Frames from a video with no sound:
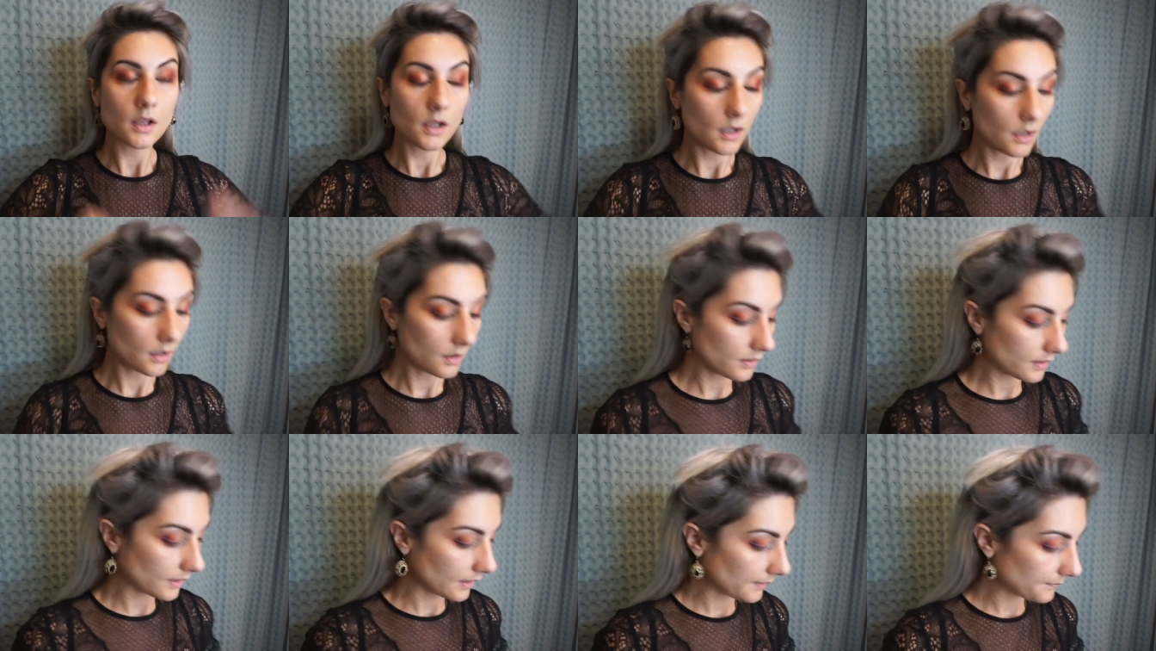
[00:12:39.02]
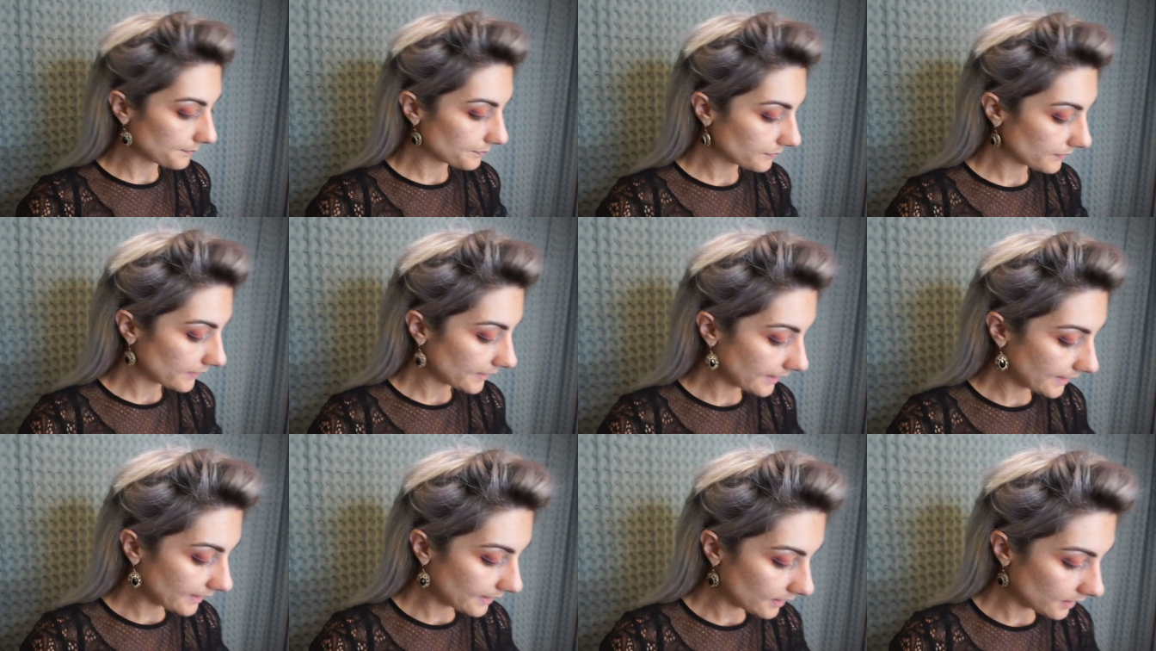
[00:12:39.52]
Okay,
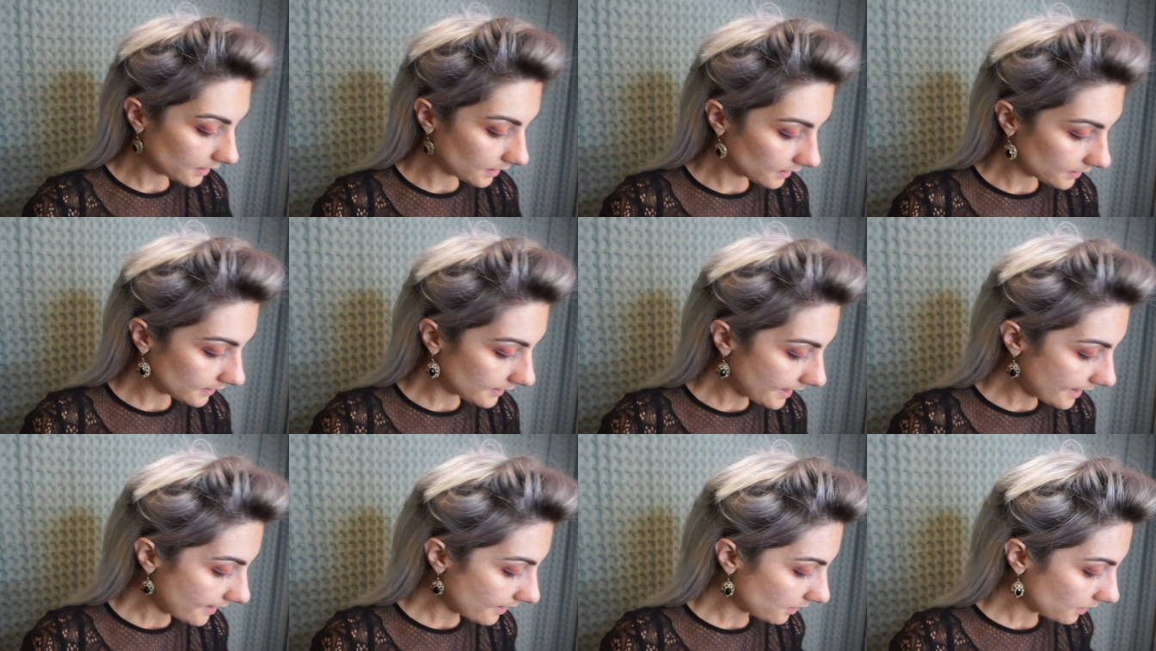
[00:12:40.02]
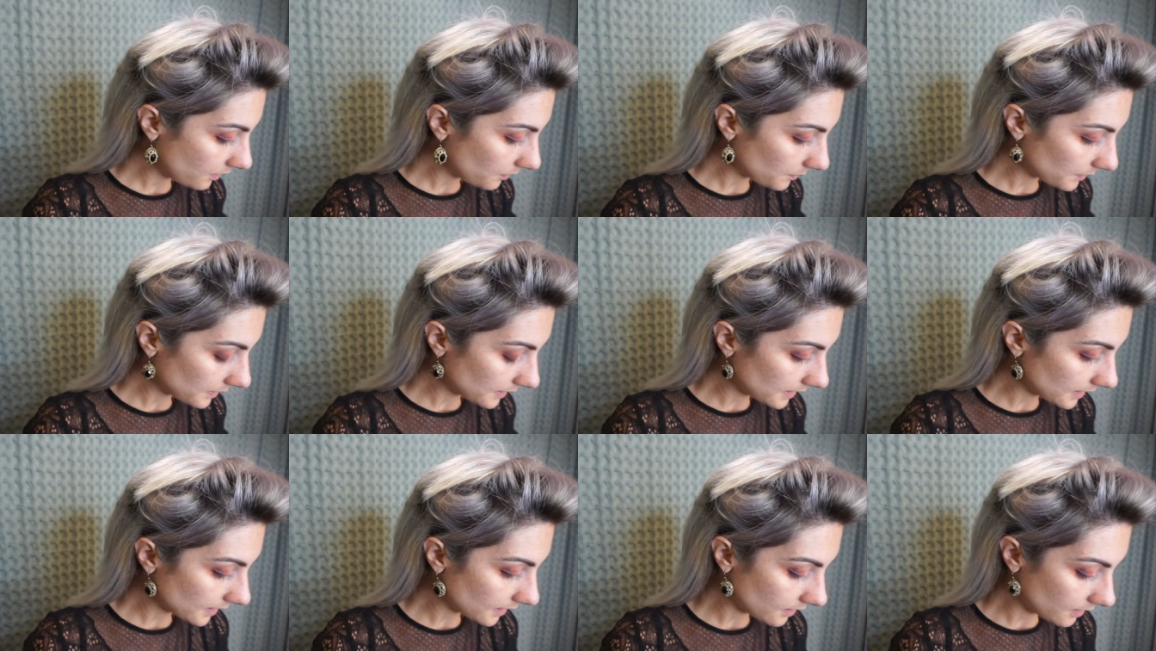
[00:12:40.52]
and now
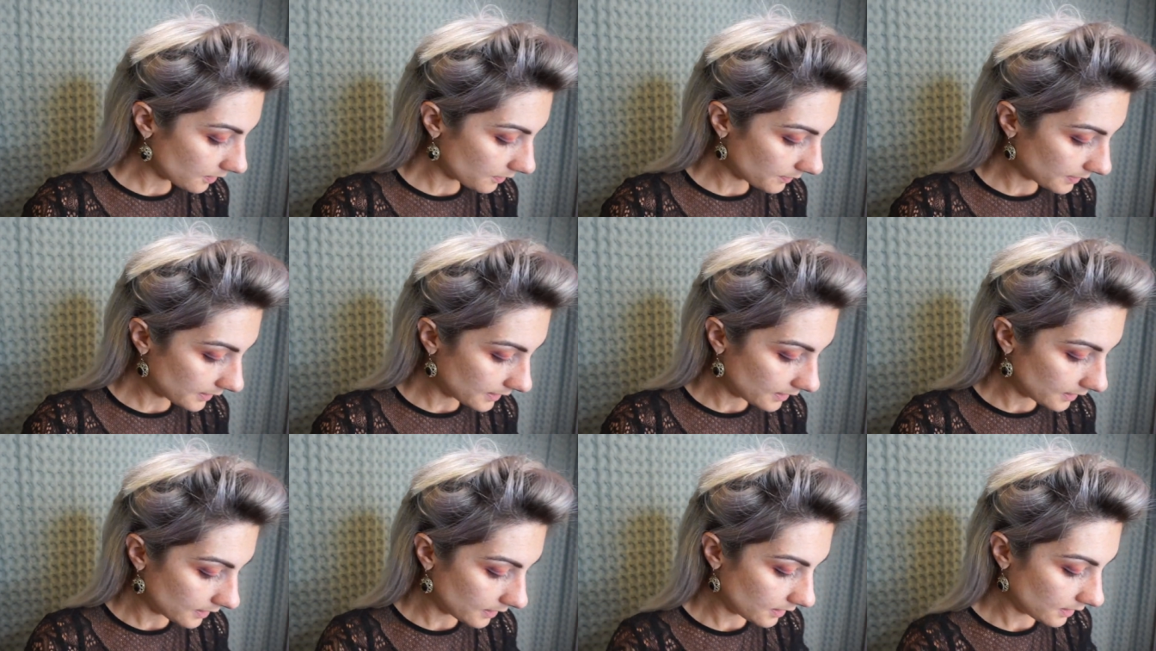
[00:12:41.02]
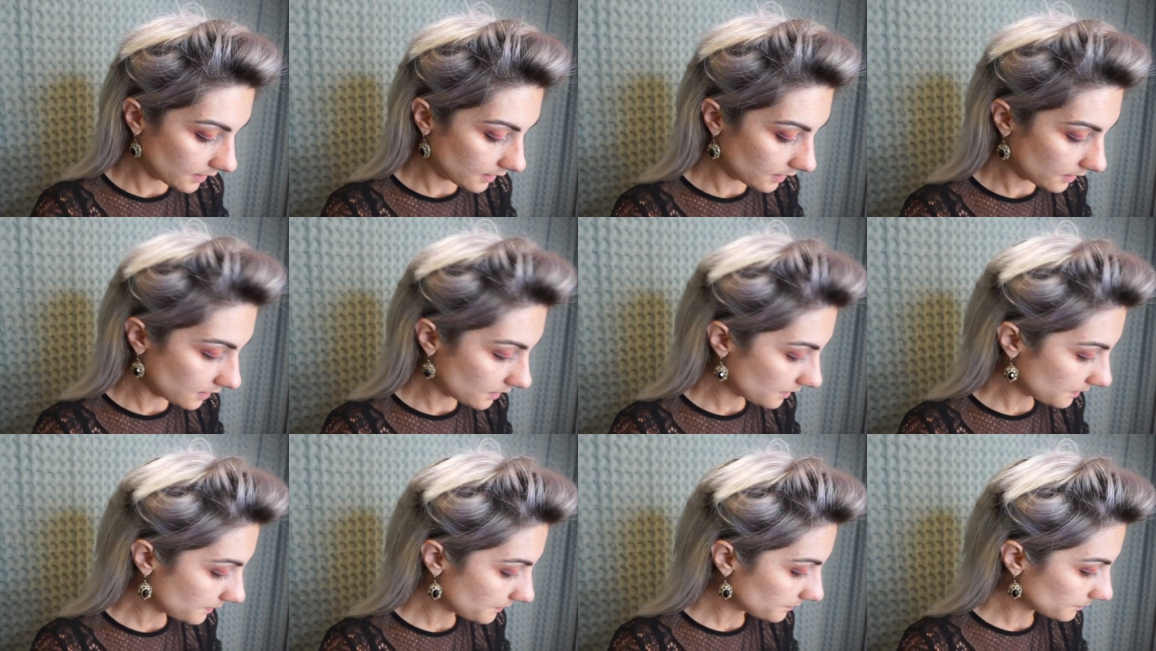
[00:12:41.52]
we're going to go
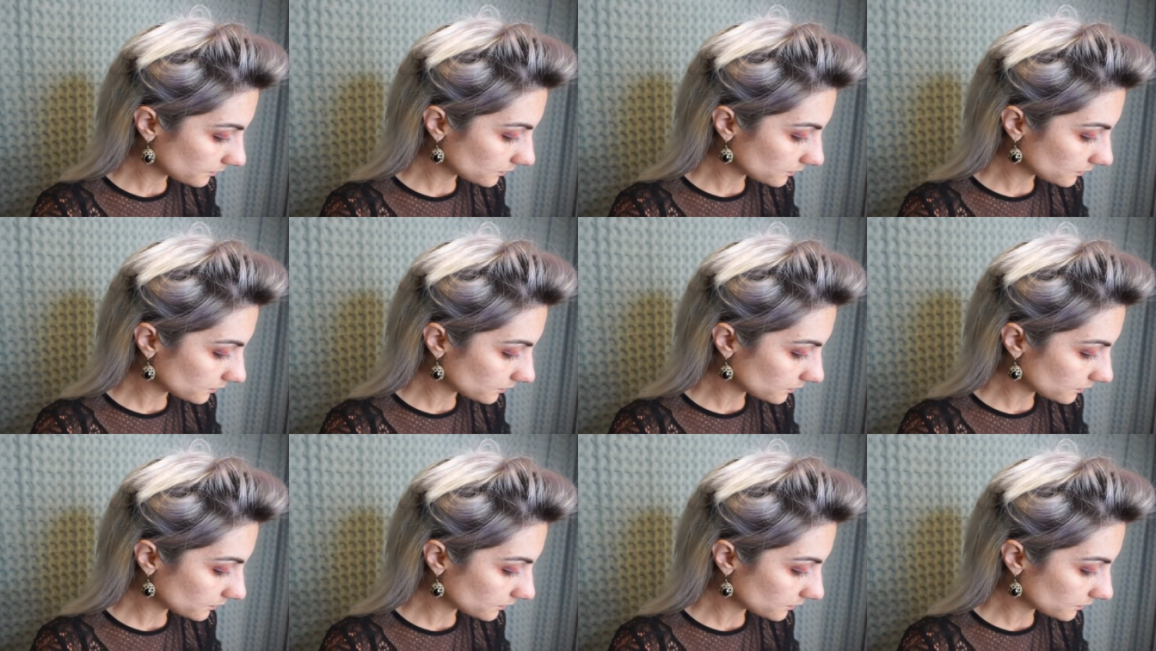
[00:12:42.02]
in,